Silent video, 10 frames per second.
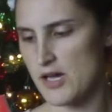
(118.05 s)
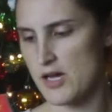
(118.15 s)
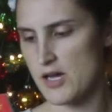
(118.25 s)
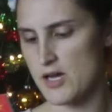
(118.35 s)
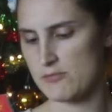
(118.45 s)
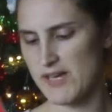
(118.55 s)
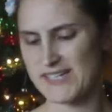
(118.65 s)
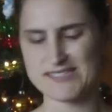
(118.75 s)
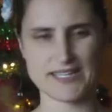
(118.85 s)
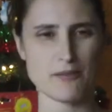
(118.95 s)
um,
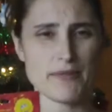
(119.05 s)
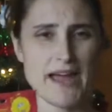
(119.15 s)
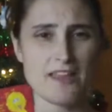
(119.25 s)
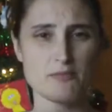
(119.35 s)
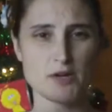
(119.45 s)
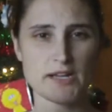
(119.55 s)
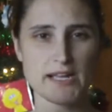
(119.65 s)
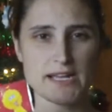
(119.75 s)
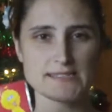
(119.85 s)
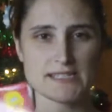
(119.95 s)
it's like a bath book,
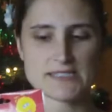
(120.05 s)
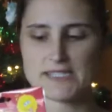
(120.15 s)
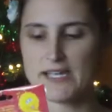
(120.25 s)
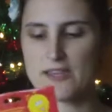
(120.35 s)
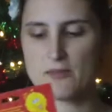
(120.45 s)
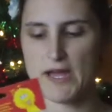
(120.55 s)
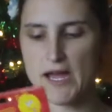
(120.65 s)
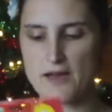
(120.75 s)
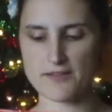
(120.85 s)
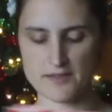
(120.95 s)
I guess. They can take it in the
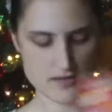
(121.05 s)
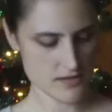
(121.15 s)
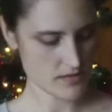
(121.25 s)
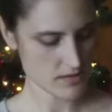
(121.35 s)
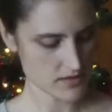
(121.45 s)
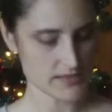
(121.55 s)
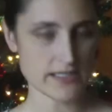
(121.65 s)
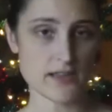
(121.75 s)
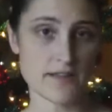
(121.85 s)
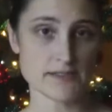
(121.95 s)
bath.
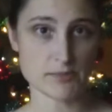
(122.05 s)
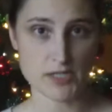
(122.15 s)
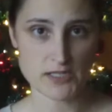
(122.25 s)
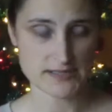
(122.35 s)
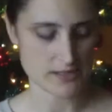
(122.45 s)
he loves books,